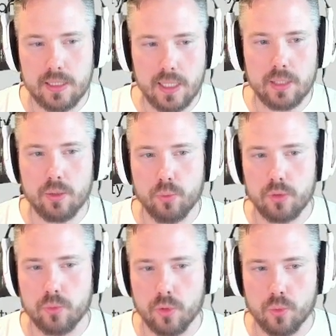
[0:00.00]
like the
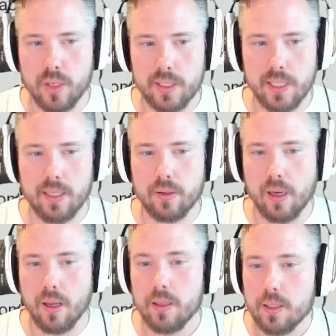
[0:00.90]
World War I
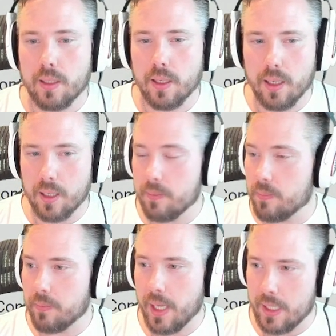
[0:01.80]
era
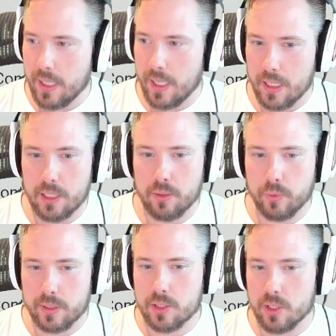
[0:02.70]
AA
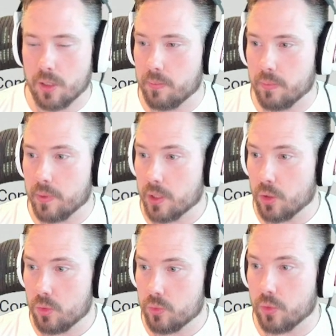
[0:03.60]
with some
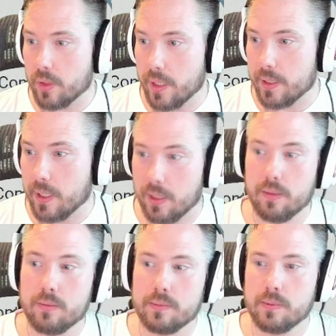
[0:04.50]
Cold War AA?
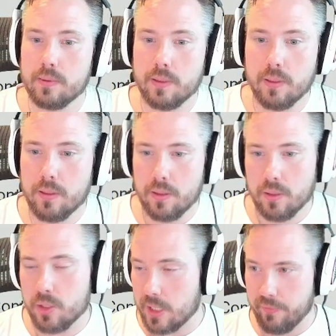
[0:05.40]

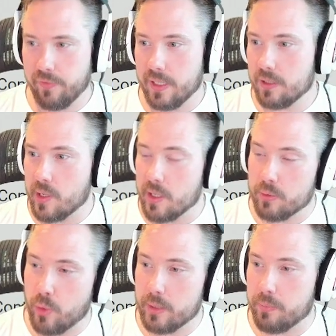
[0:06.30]
Because I find it
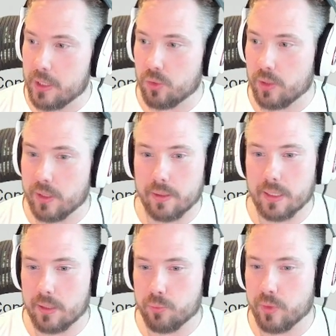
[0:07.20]
quite peculiar
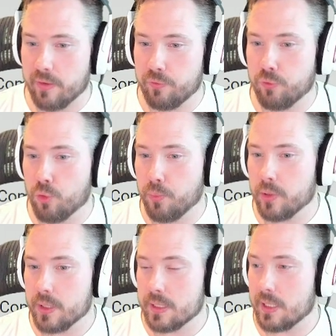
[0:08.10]
that it would have
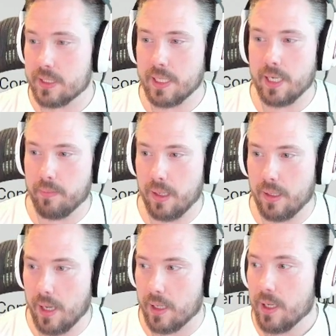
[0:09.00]
4.6 km
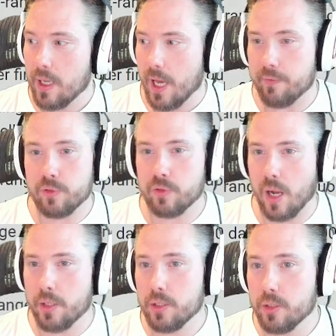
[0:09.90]
AA after
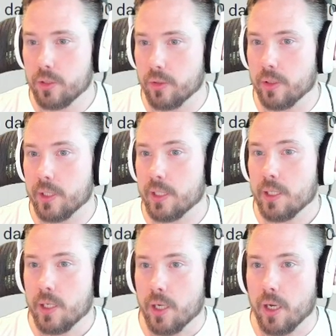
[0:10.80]
undergoing
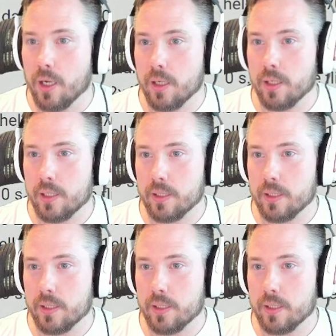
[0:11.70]
a